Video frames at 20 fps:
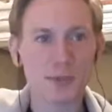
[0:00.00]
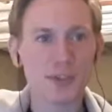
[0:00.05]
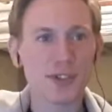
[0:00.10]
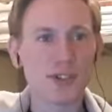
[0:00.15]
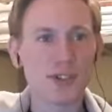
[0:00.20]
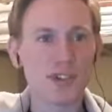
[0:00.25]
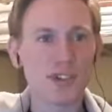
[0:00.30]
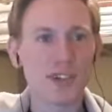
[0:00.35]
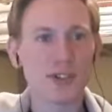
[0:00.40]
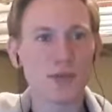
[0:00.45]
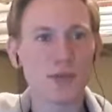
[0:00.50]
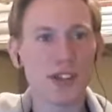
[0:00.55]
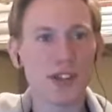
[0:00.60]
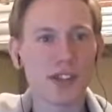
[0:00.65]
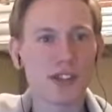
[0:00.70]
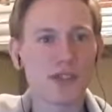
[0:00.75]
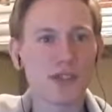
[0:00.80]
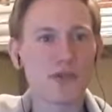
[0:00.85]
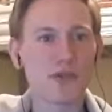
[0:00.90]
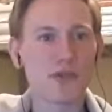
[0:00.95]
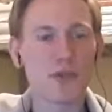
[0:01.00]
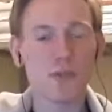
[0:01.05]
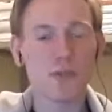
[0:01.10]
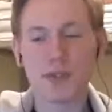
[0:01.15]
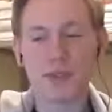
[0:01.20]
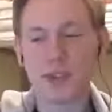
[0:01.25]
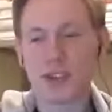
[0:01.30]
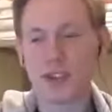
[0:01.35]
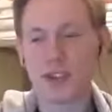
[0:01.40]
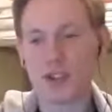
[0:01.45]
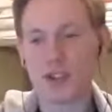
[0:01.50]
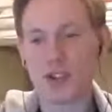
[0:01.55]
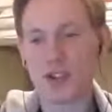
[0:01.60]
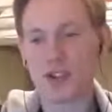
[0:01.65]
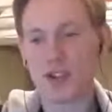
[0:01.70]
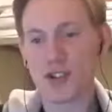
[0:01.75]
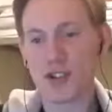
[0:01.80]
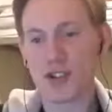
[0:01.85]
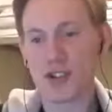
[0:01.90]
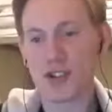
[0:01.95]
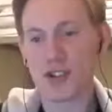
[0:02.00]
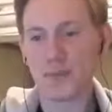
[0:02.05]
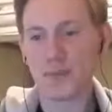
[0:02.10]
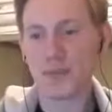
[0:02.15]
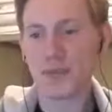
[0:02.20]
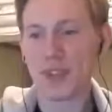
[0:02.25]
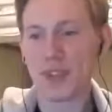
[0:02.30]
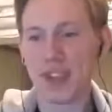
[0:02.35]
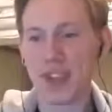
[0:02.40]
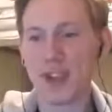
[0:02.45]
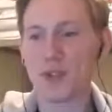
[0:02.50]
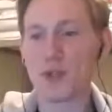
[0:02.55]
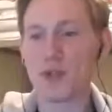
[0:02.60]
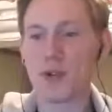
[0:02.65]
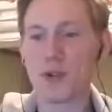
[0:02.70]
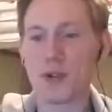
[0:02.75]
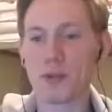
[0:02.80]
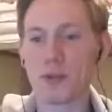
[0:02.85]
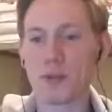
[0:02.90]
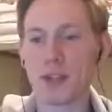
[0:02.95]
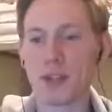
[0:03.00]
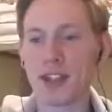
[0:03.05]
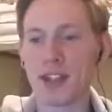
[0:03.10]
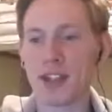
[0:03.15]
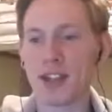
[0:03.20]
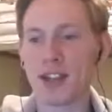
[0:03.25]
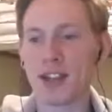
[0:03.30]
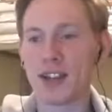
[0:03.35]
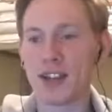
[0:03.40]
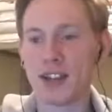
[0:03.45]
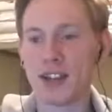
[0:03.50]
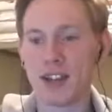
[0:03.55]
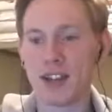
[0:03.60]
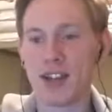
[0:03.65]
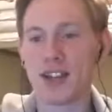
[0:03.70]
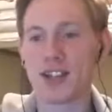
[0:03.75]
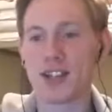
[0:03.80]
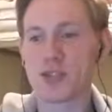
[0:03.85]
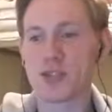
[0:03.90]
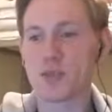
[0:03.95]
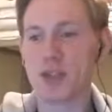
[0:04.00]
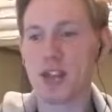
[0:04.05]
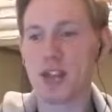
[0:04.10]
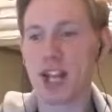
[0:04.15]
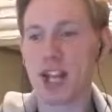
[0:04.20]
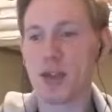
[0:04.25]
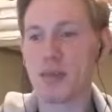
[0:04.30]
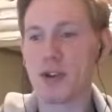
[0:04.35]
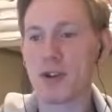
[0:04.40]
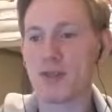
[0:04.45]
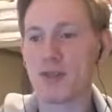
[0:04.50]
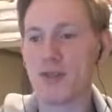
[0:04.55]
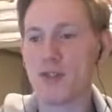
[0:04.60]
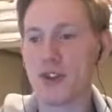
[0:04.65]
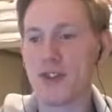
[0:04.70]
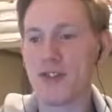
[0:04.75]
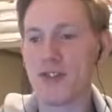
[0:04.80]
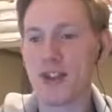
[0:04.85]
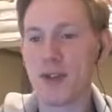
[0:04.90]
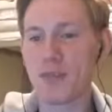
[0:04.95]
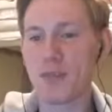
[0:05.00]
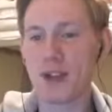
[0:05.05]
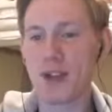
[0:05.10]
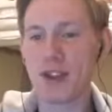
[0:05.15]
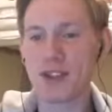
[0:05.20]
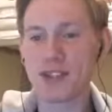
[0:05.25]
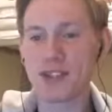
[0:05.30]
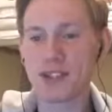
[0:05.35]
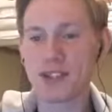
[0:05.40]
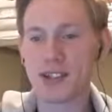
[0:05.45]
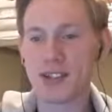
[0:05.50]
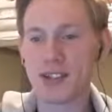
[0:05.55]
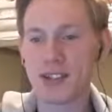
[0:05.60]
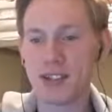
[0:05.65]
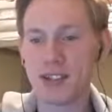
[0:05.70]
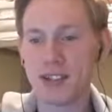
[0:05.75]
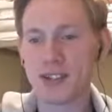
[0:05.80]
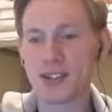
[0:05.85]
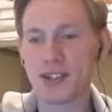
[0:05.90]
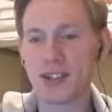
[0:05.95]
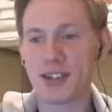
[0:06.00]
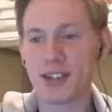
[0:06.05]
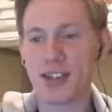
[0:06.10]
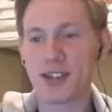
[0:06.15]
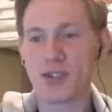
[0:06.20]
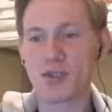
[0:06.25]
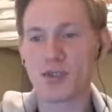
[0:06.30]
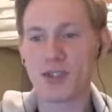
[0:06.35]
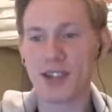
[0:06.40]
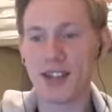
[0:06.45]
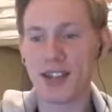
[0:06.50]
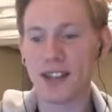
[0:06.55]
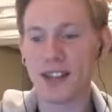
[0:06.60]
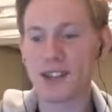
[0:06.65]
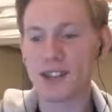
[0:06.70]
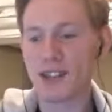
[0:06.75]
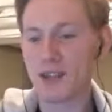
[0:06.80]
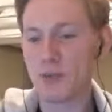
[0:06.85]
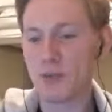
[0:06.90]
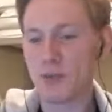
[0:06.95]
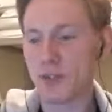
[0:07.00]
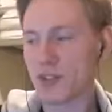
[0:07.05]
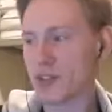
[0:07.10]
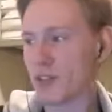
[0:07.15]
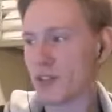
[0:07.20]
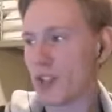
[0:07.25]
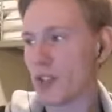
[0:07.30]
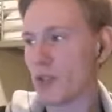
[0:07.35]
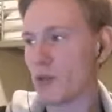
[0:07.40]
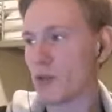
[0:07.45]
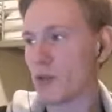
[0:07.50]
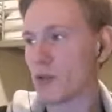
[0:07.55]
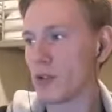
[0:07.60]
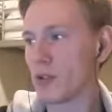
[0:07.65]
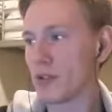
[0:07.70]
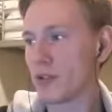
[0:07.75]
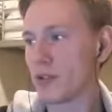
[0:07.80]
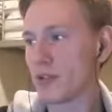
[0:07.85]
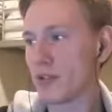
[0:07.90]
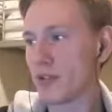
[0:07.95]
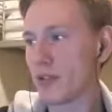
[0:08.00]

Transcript: this week's group discussion. We will be spending about 45 minutes here. Today is really easy. We just need Google Earth.